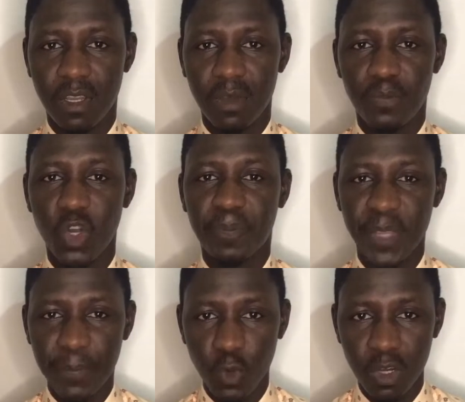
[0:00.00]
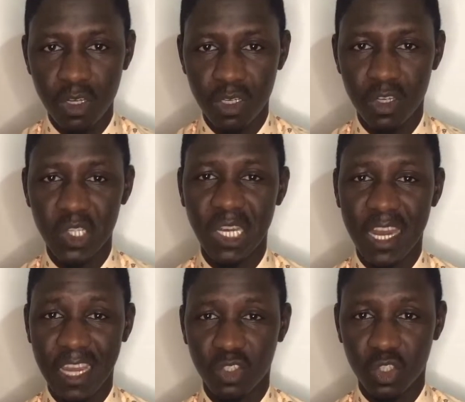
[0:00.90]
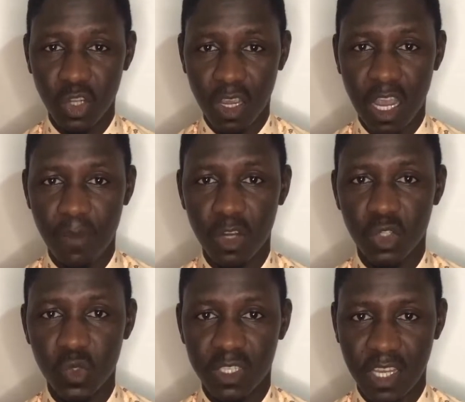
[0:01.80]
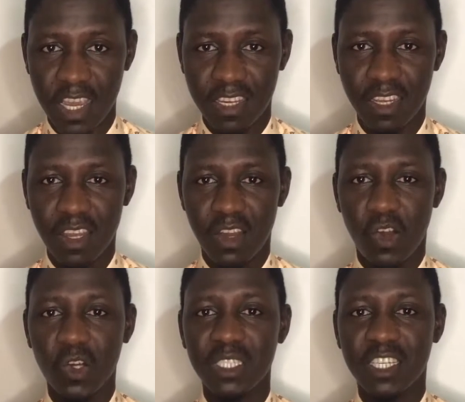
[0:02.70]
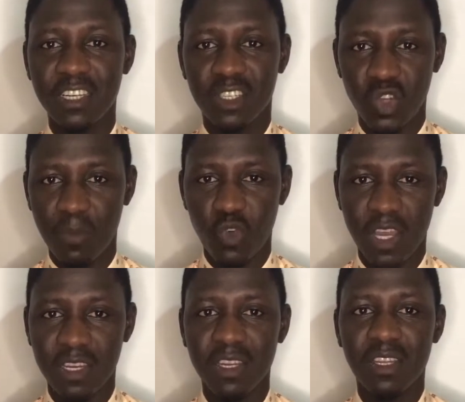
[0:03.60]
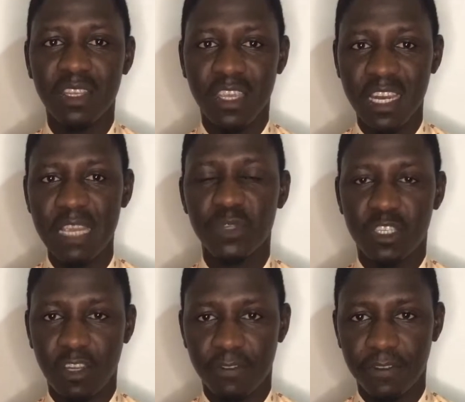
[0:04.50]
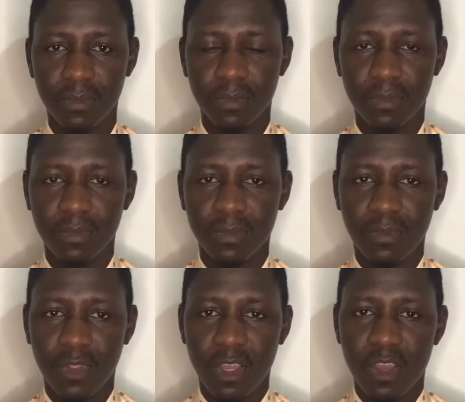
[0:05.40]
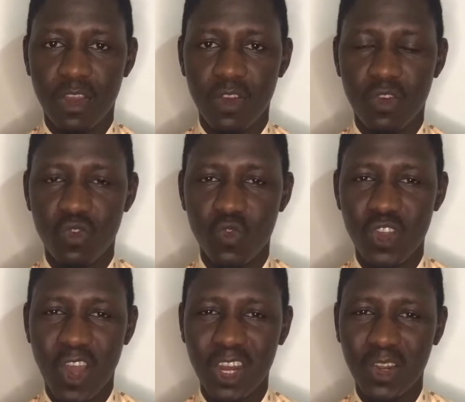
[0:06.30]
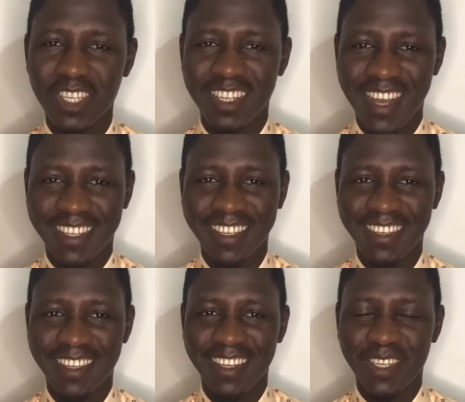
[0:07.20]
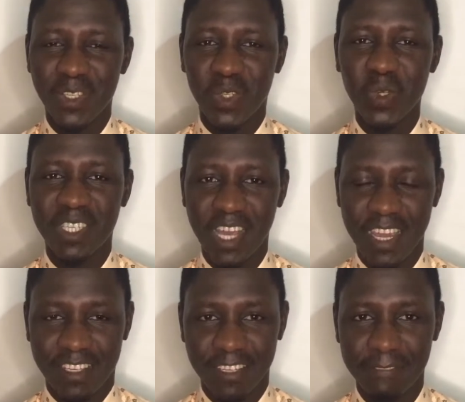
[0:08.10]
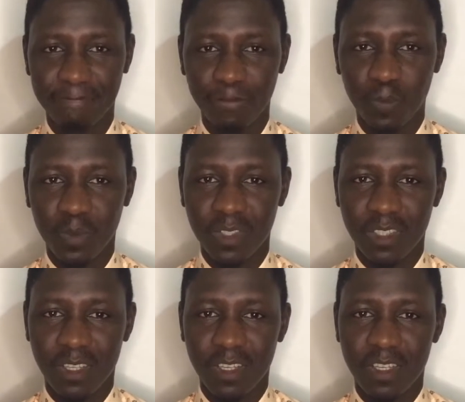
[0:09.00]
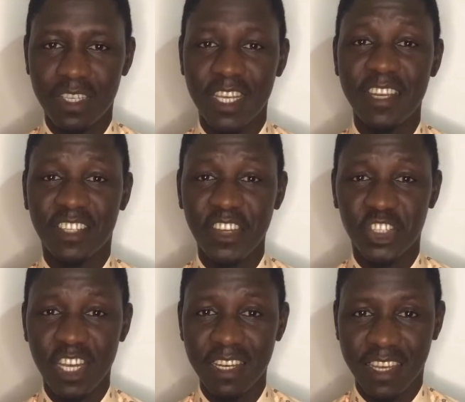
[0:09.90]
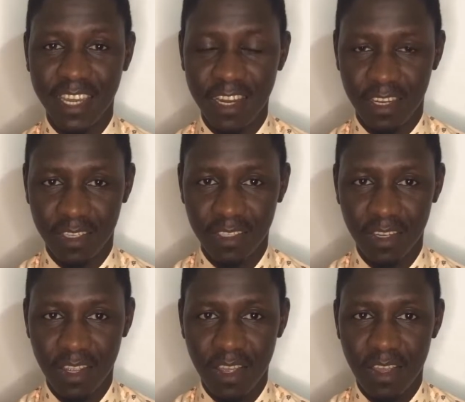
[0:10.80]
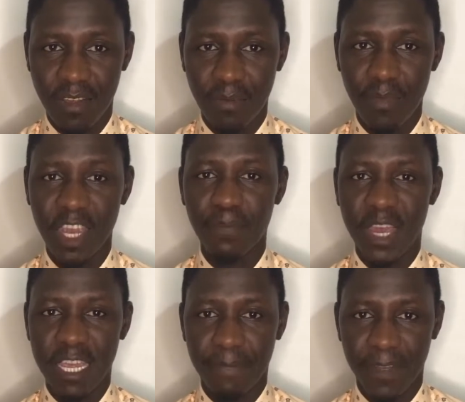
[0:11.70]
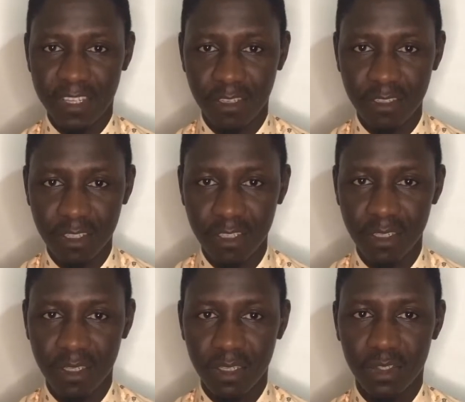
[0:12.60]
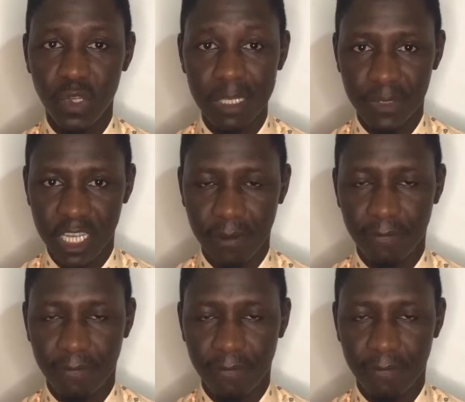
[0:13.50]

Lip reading: But people doesn't like to talk about suicide until someone kills himself. We all know that suicide is intentional killing made by a person to himself.